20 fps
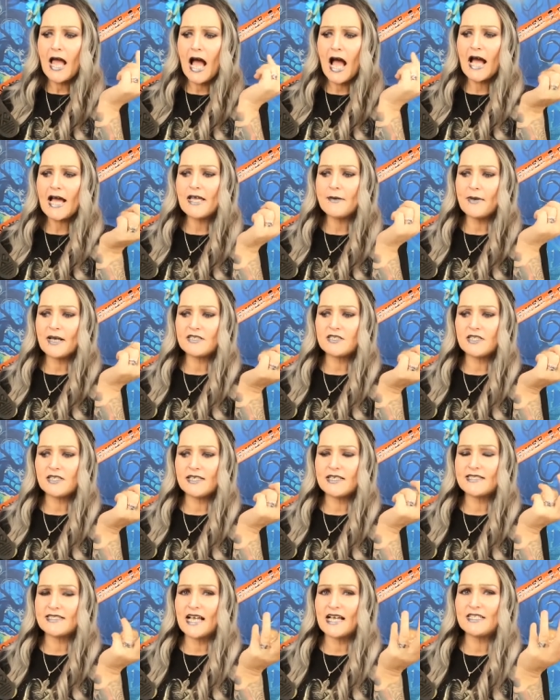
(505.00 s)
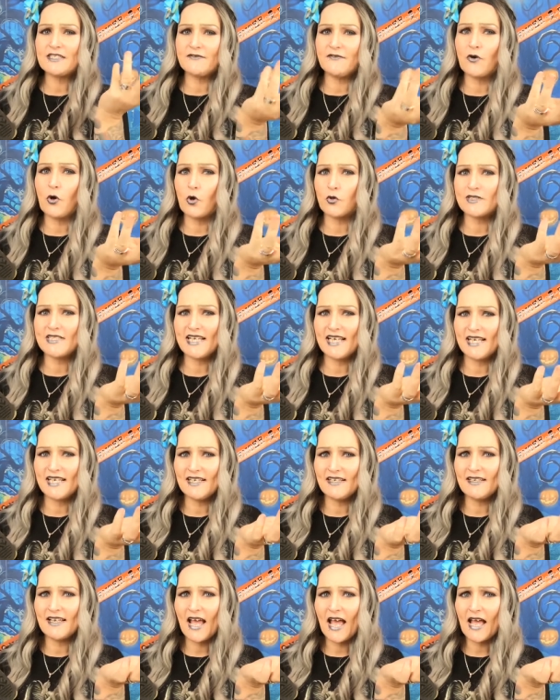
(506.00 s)
I am actually a size
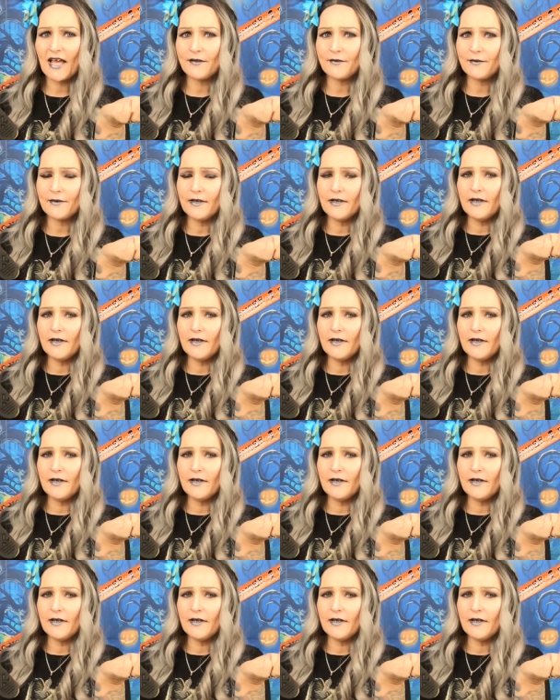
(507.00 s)
fourteen now,